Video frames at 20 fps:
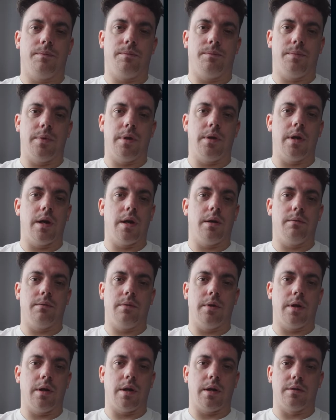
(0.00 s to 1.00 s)
But yeah,
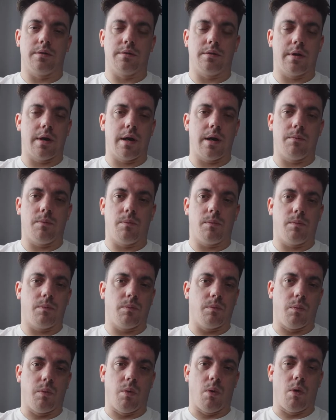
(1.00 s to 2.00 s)
didn't understand
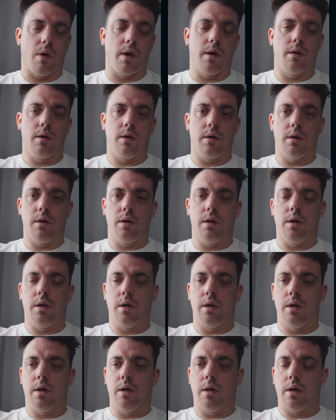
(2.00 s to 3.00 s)
why.
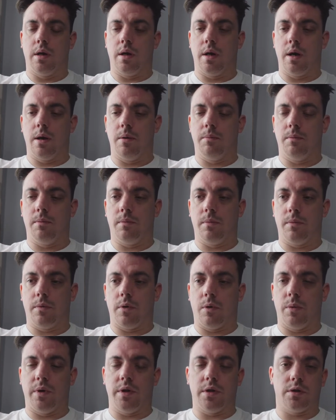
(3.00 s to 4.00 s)
I
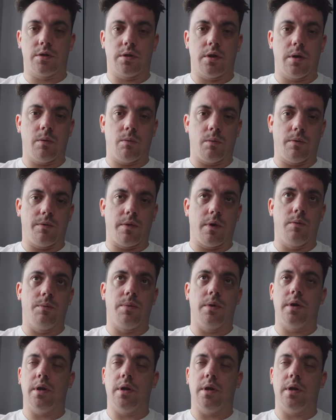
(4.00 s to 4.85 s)
went in to see it with open